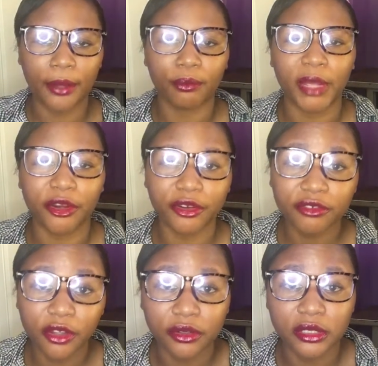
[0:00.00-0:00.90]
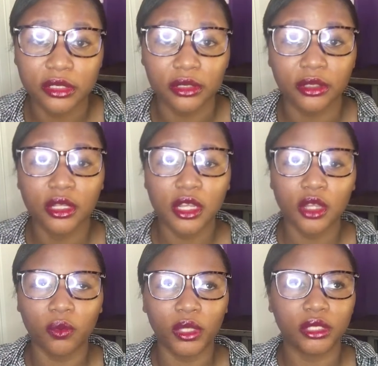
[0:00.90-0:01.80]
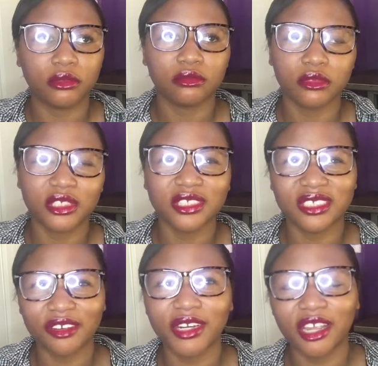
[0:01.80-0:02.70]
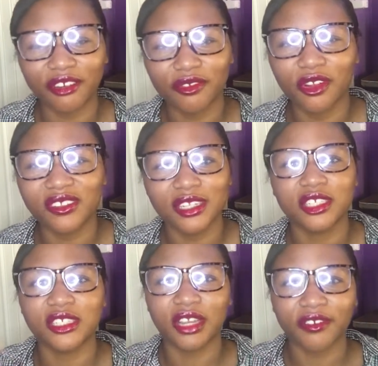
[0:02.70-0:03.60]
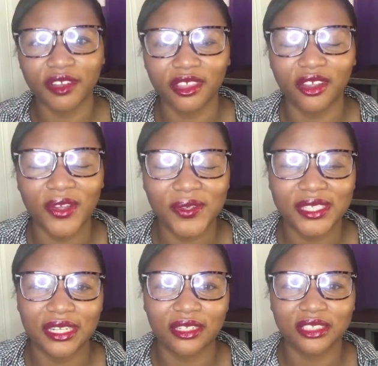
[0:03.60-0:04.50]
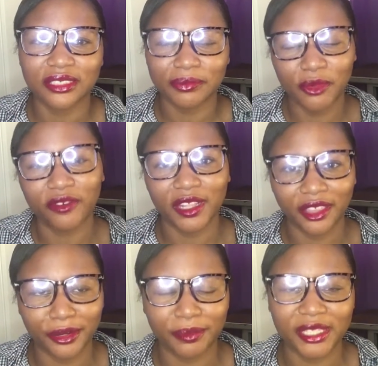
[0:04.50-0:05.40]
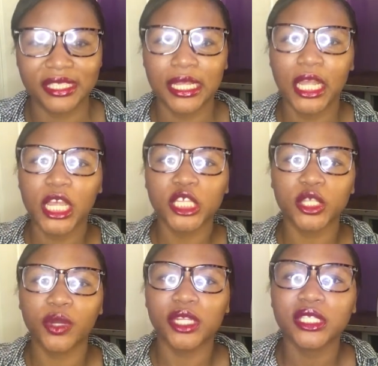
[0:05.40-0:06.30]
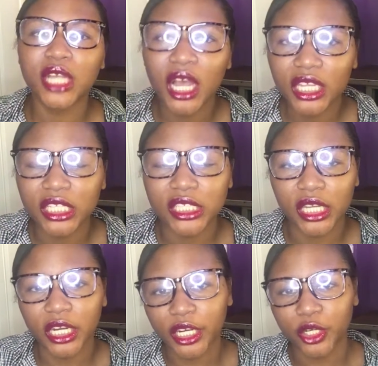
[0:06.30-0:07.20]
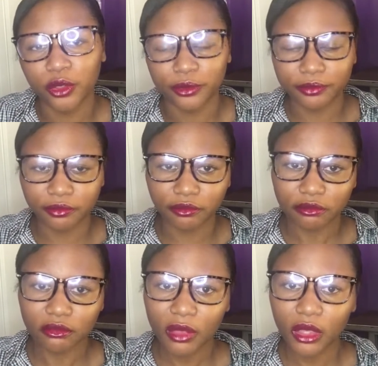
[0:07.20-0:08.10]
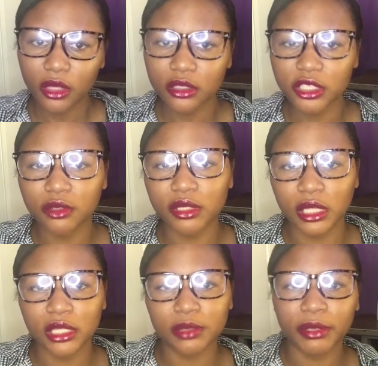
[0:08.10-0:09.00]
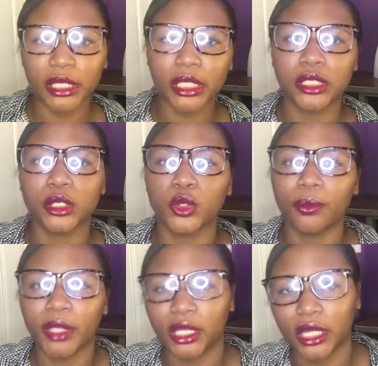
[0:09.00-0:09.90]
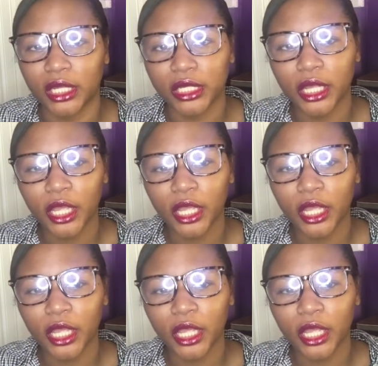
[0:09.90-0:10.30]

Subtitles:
my grief counselor, well, she's not really a grief counselor, she's a everything counselor, more of a therapist. So when I was talking to her now, she was explaining to me that